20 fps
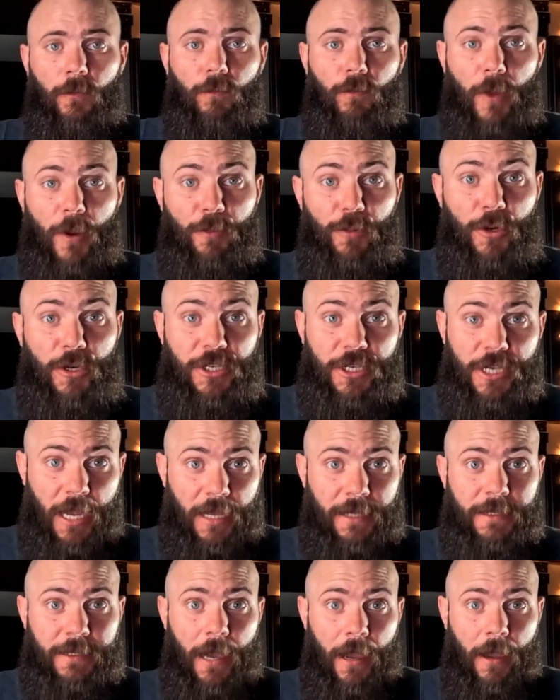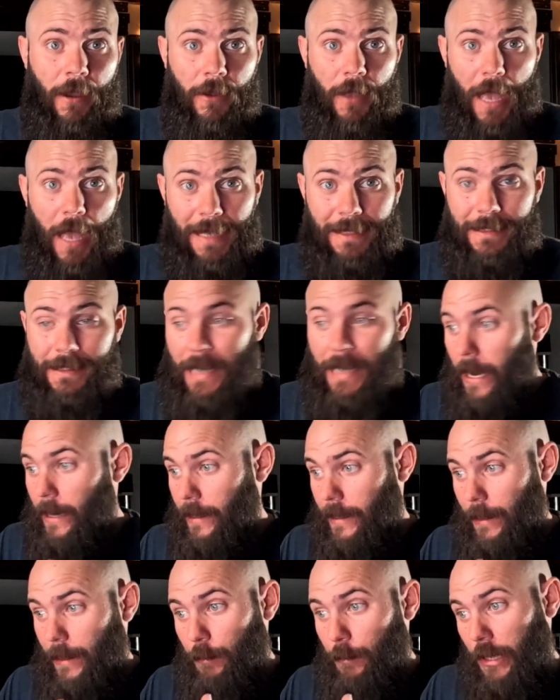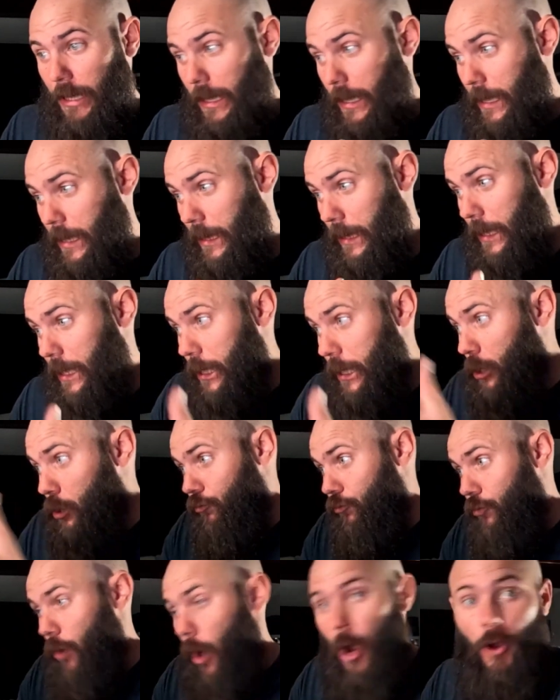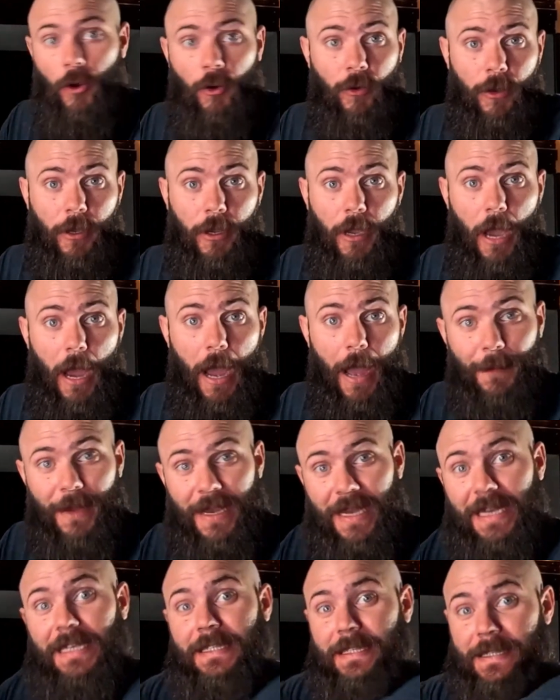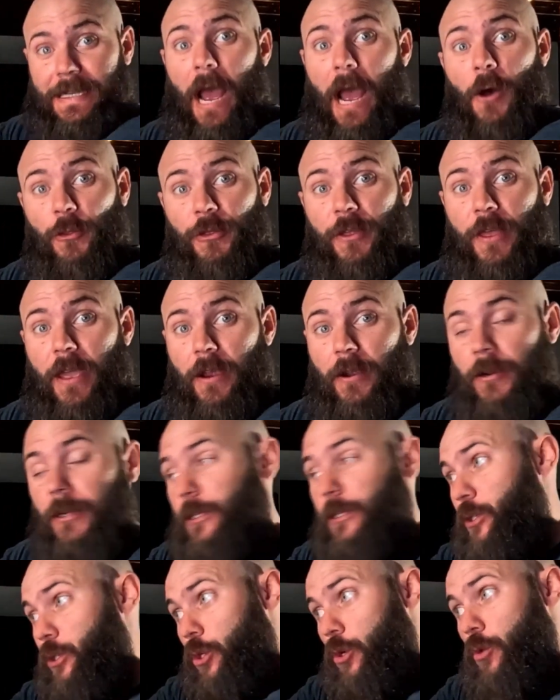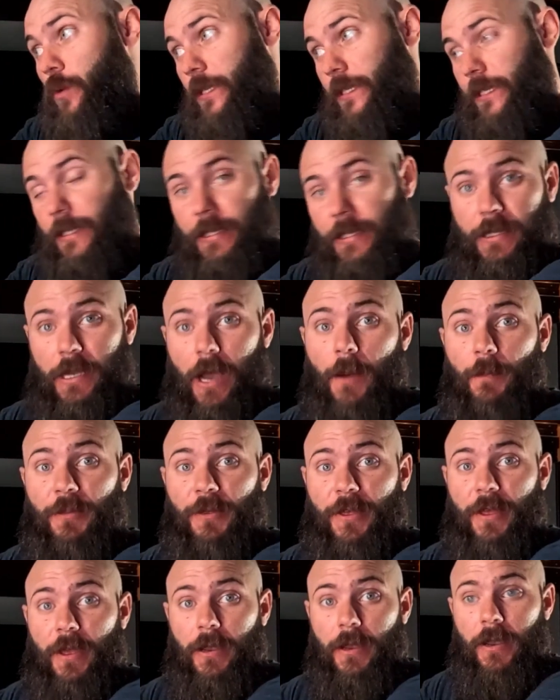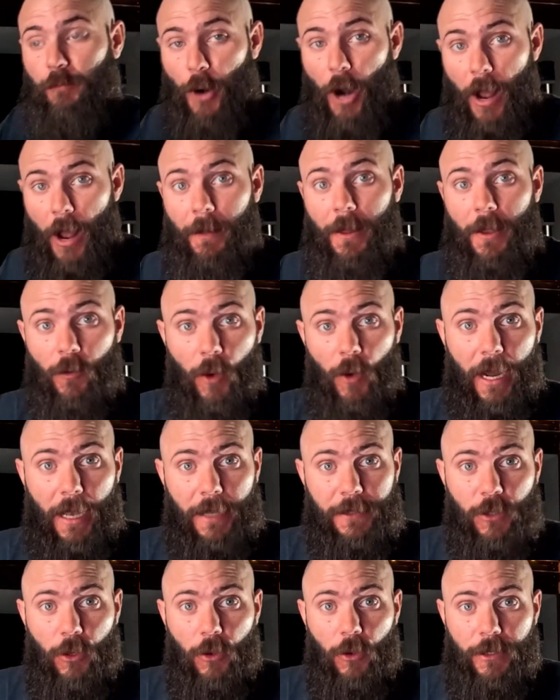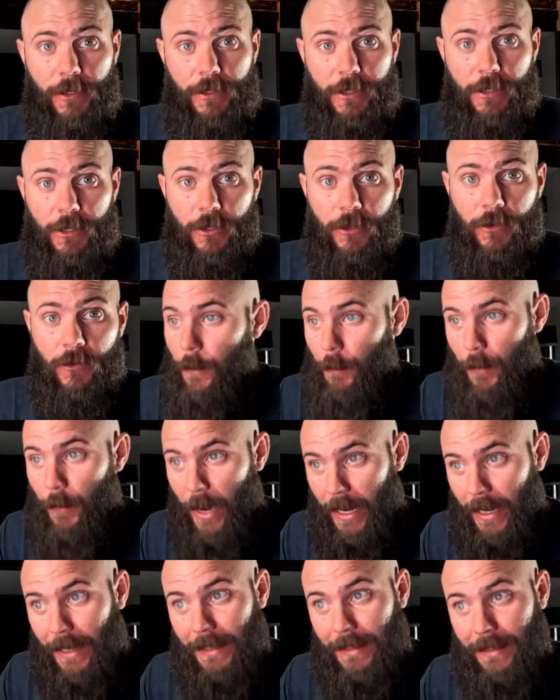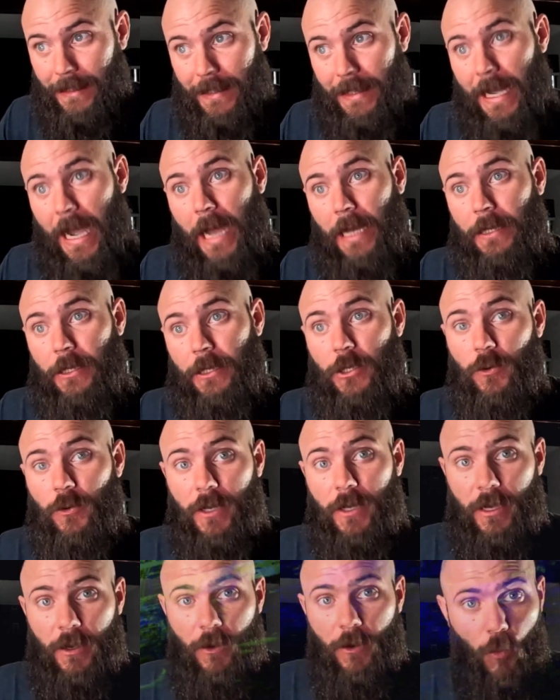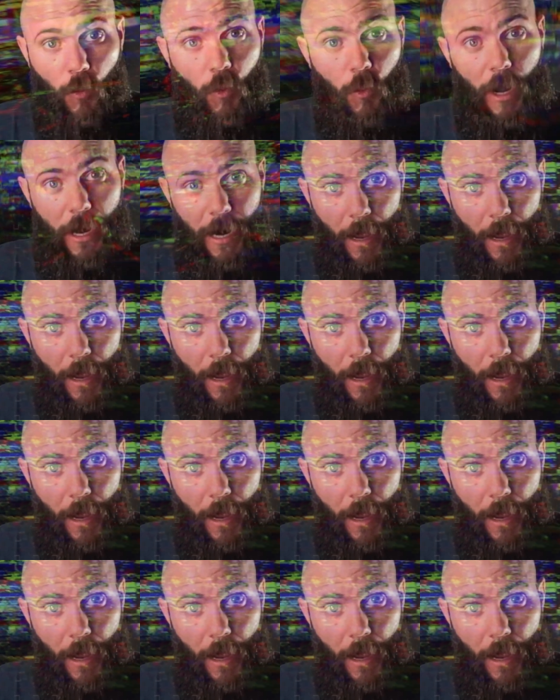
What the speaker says: My projectile has gone completely rogue. I mean, it's out there, it's doing something, probably what I told it to do, but it is not doing what